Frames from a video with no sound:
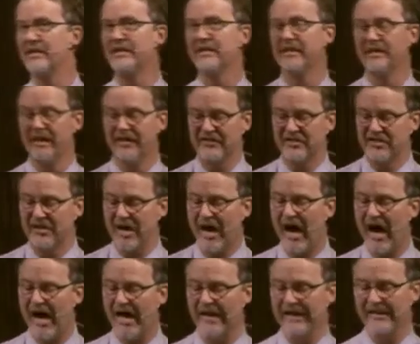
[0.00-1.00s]
Love is
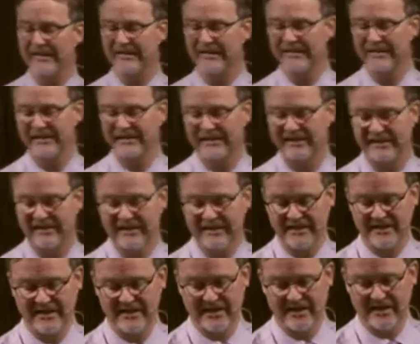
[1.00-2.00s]
kind.
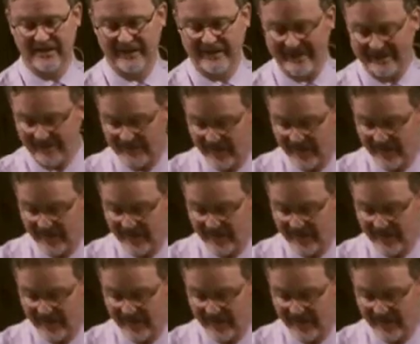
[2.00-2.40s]
It